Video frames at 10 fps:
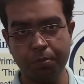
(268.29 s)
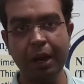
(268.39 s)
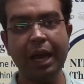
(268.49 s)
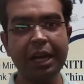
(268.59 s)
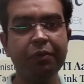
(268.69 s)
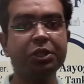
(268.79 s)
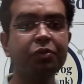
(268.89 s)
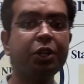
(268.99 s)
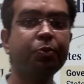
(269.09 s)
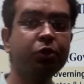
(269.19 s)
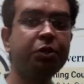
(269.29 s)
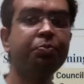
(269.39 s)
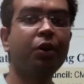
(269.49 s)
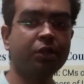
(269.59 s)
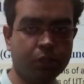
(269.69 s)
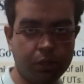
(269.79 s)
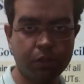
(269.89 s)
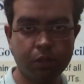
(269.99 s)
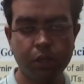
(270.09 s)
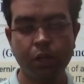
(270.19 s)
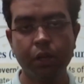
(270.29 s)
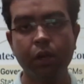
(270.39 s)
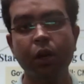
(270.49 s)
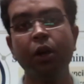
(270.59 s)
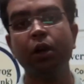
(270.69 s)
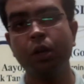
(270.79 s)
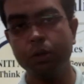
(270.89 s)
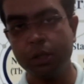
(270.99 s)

Planning was of utmost importance. Now,